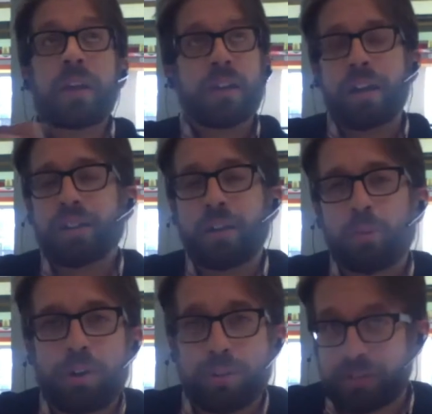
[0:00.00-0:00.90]
And
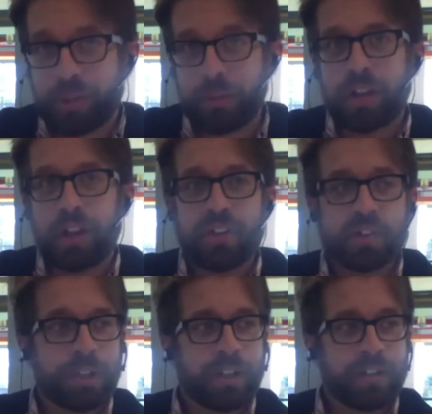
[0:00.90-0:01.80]
one of the reasons I really love it
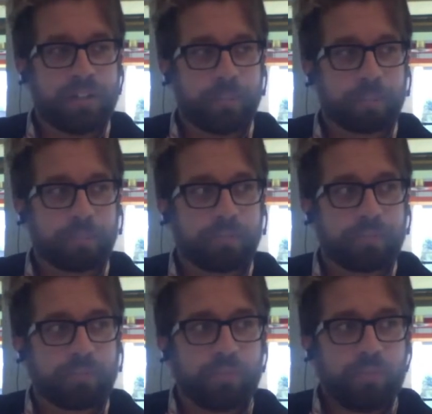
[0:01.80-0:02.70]
is because
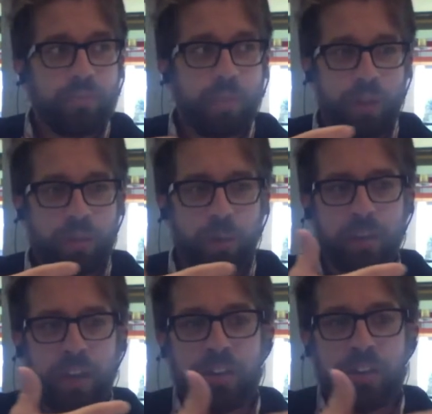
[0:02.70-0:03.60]
the
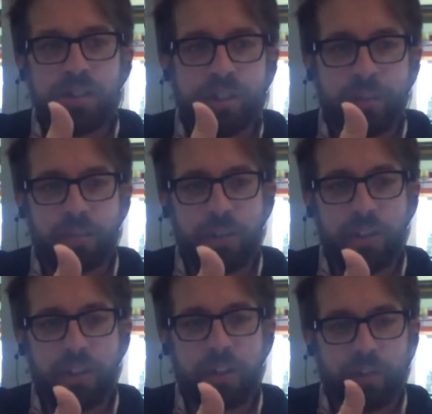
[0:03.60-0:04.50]
relationship
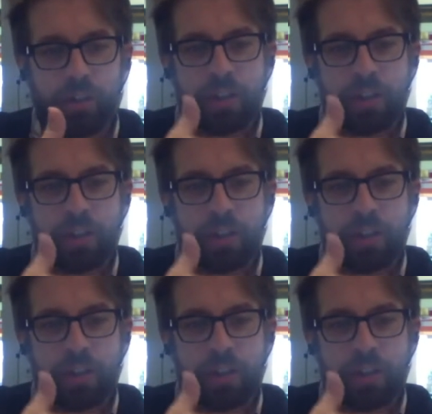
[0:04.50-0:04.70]
in like